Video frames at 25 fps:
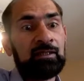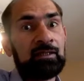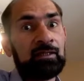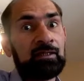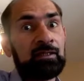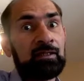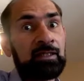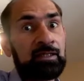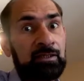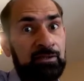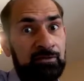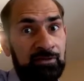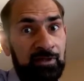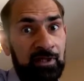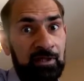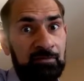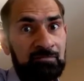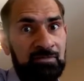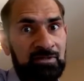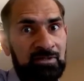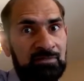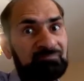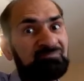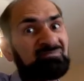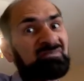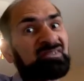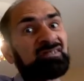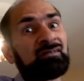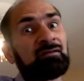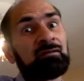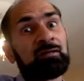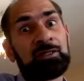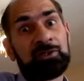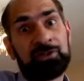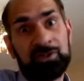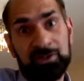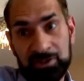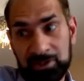in grams, so I'm
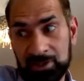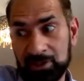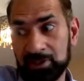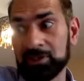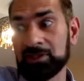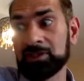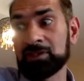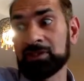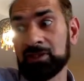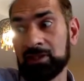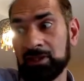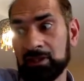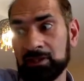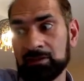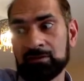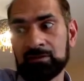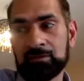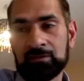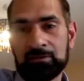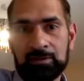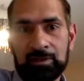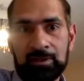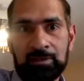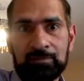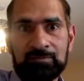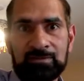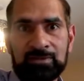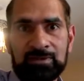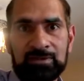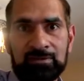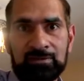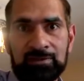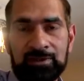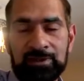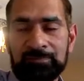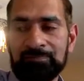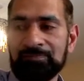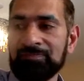going to change that into grams. All
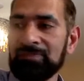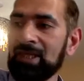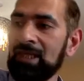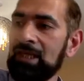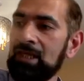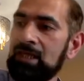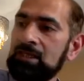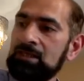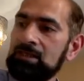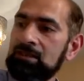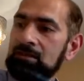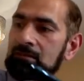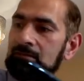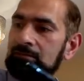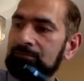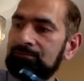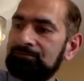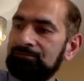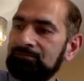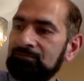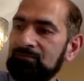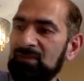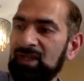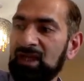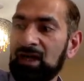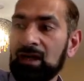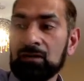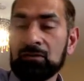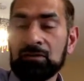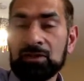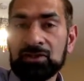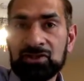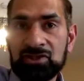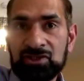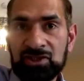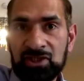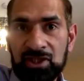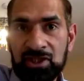right, so how do I
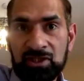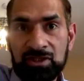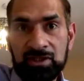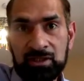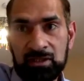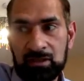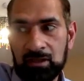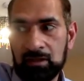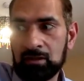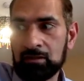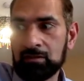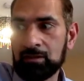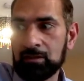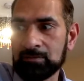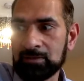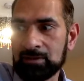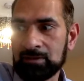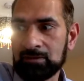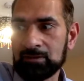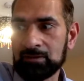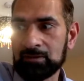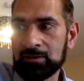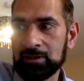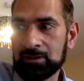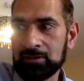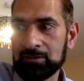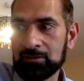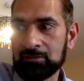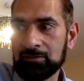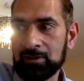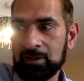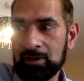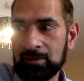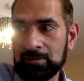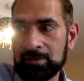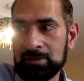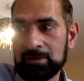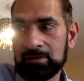change kilograms into
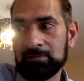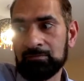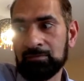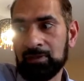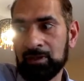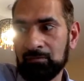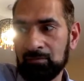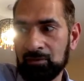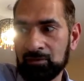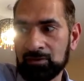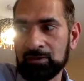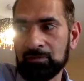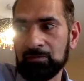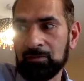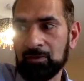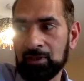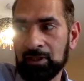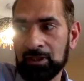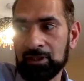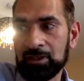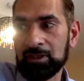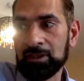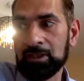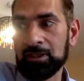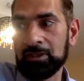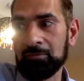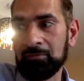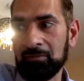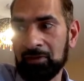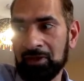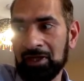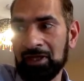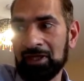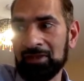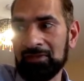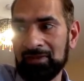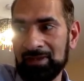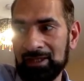grams? By multiplying it by
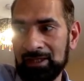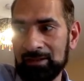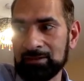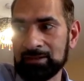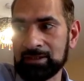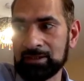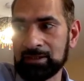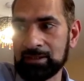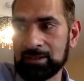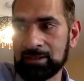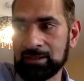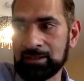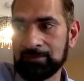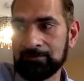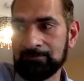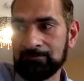1,000.